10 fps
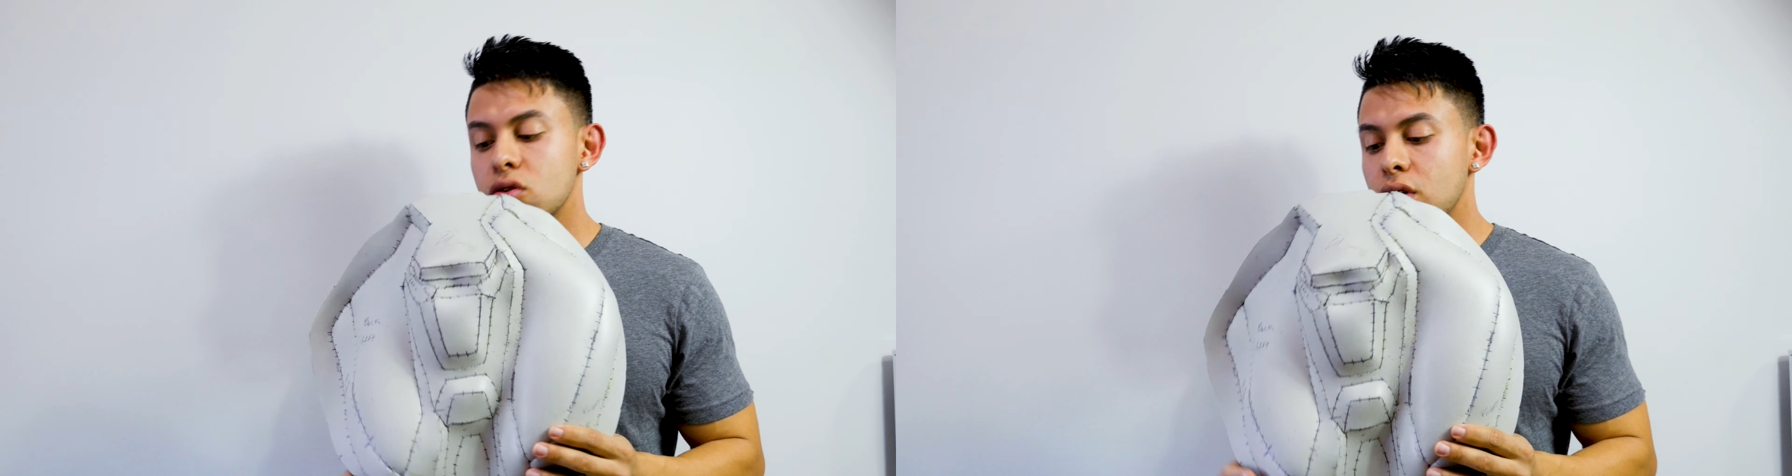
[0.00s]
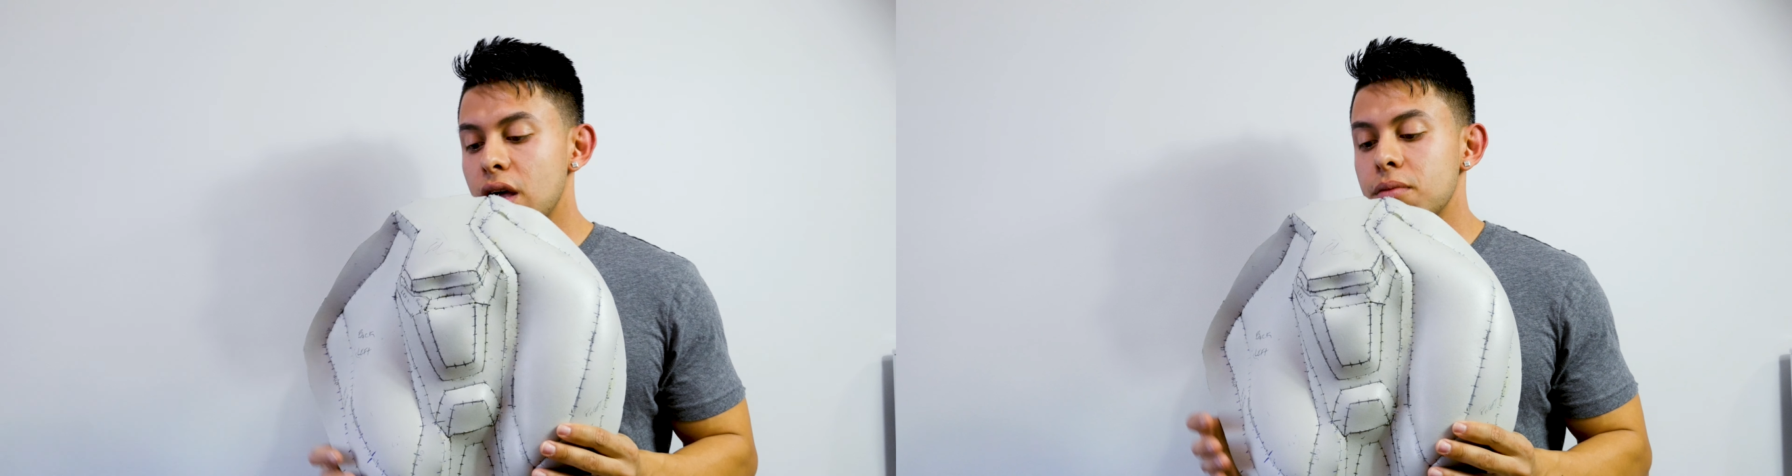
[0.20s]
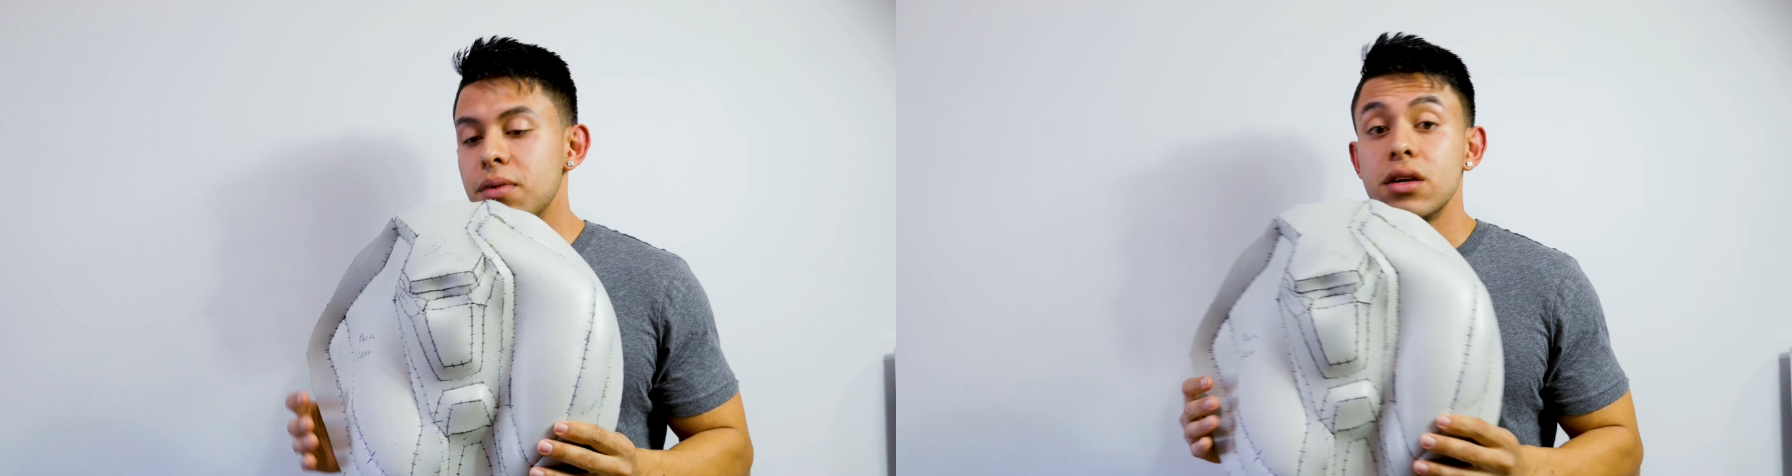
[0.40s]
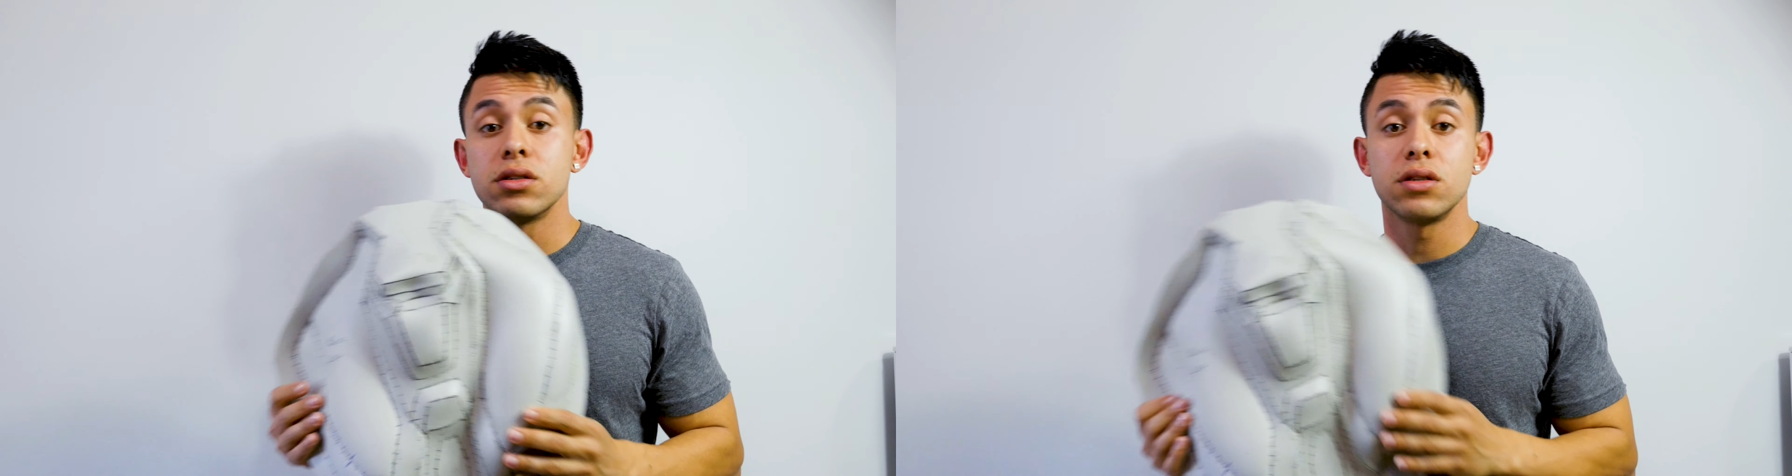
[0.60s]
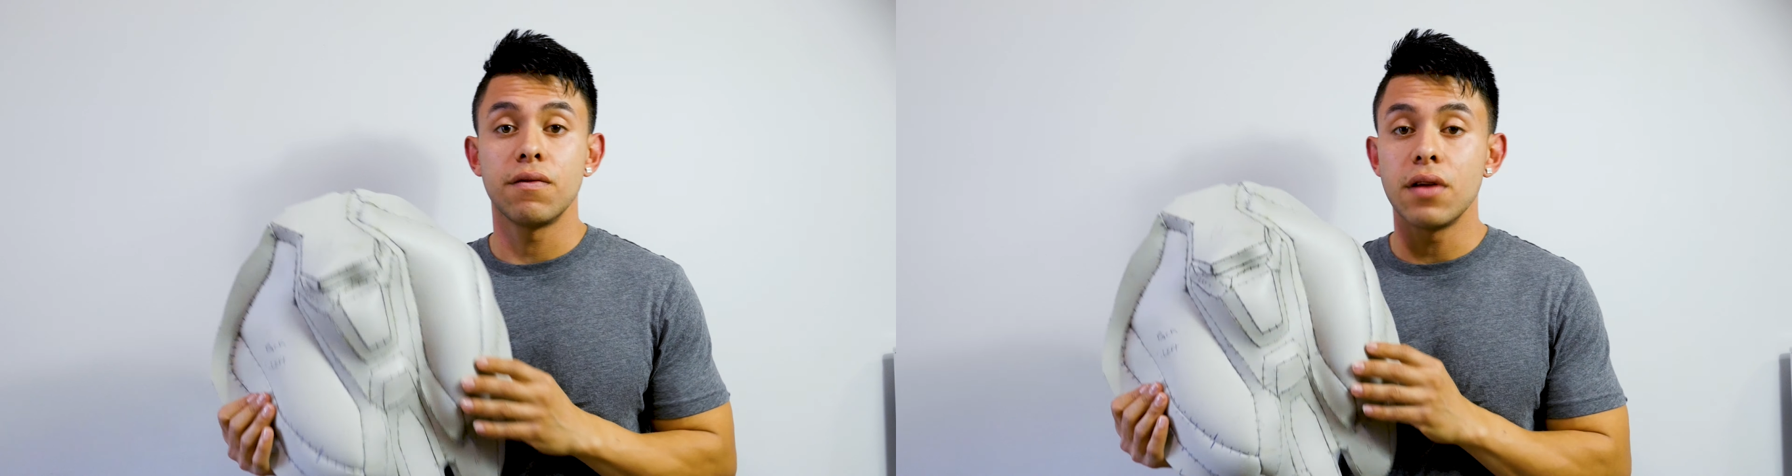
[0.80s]
together,
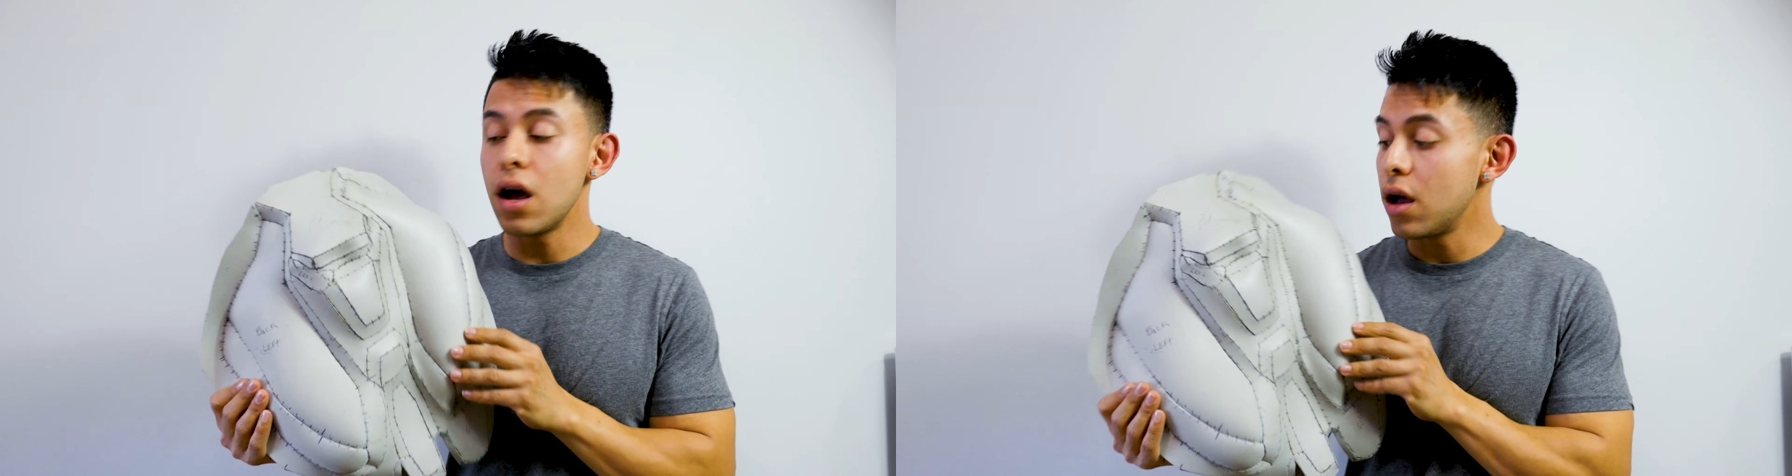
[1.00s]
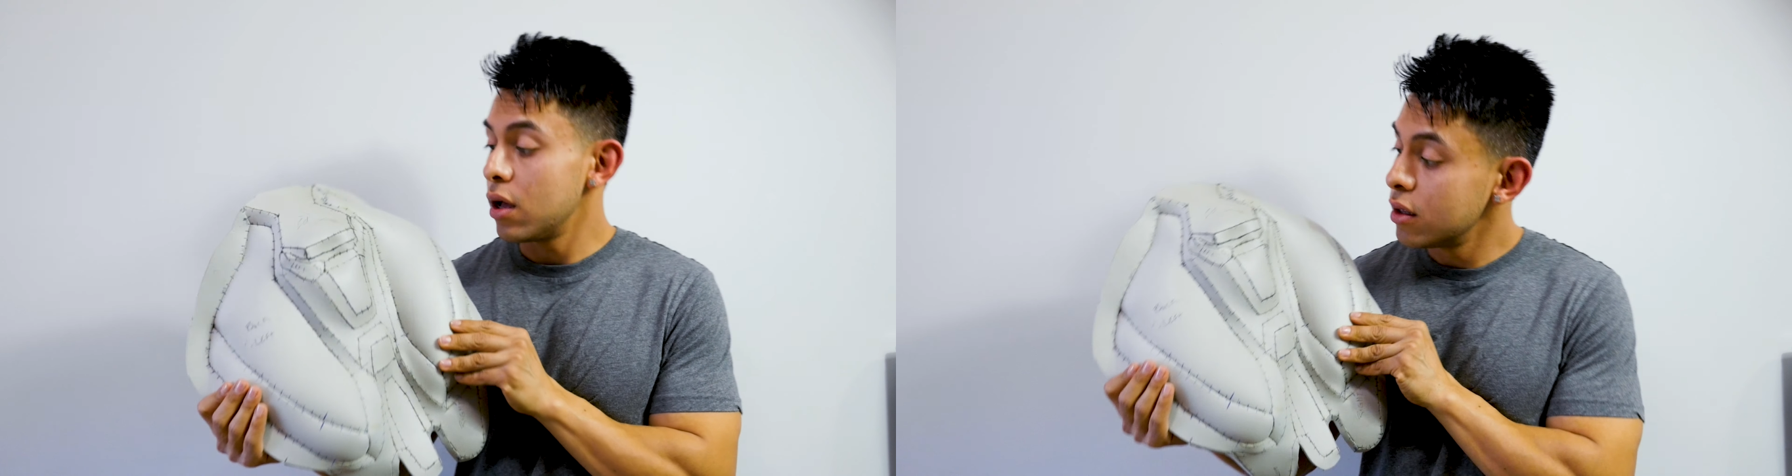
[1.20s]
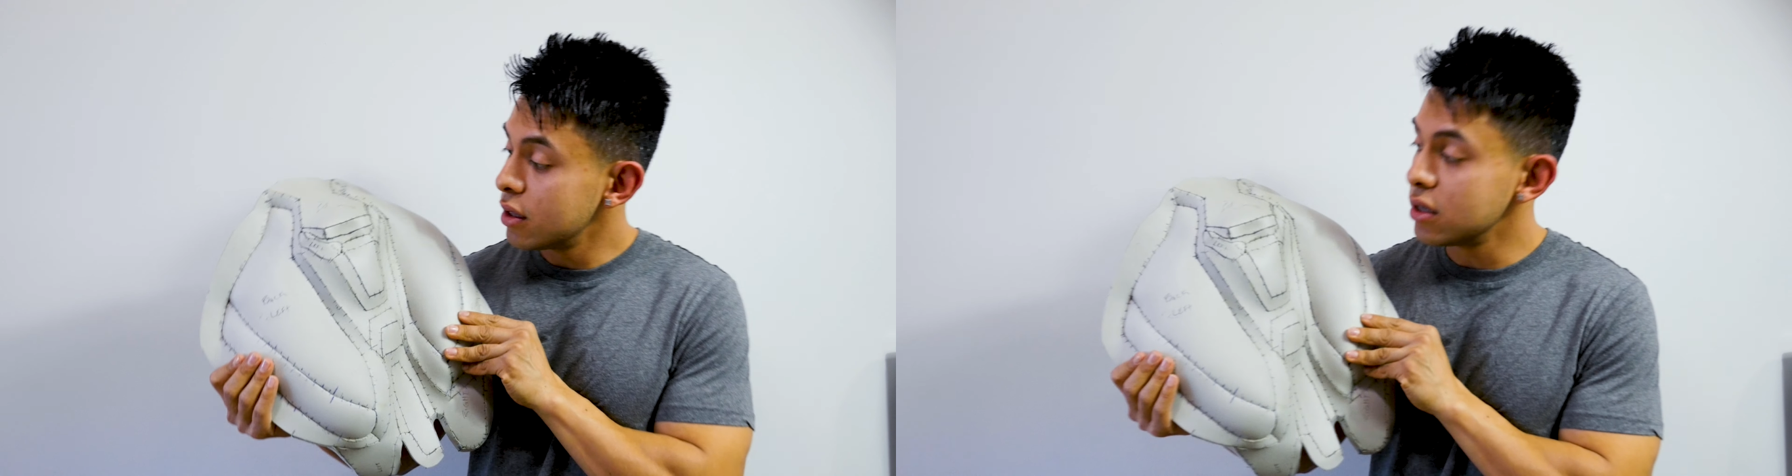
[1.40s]
because if not,